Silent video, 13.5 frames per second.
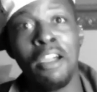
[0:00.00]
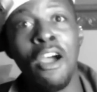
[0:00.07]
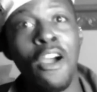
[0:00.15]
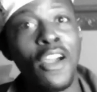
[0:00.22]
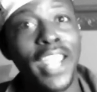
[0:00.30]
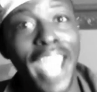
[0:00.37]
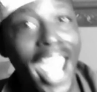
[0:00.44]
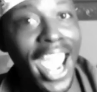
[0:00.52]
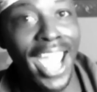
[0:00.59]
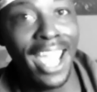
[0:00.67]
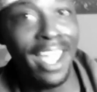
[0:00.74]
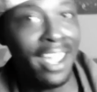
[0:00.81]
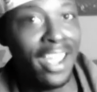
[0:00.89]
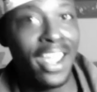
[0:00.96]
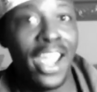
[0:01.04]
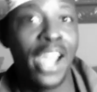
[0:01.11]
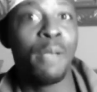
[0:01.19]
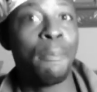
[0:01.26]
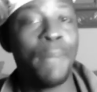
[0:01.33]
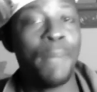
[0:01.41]
Okay.
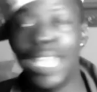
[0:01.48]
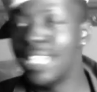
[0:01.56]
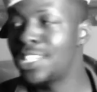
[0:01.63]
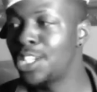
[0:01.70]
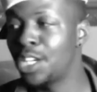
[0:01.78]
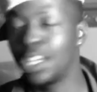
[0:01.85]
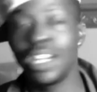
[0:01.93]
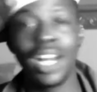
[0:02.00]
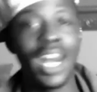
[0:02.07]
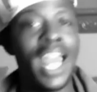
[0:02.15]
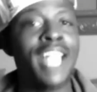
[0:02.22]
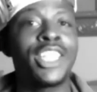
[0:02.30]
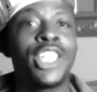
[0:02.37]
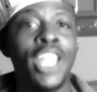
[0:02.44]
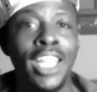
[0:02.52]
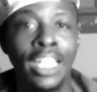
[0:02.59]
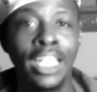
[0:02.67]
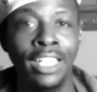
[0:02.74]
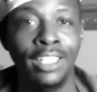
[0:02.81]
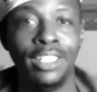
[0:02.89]
Bitch,
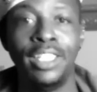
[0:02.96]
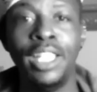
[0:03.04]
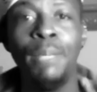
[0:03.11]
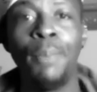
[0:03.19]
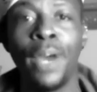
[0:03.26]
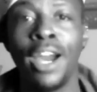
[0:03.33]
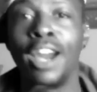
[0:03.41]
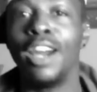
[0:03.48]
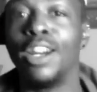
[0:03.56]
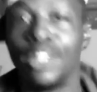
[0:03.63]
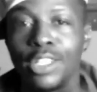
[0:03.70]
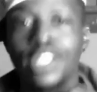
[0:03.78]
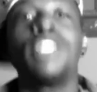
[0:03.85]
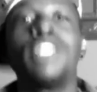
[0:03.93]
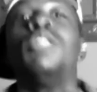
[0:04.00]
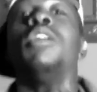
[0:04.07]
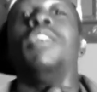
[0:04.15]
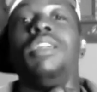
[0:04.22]
clutching the pearls.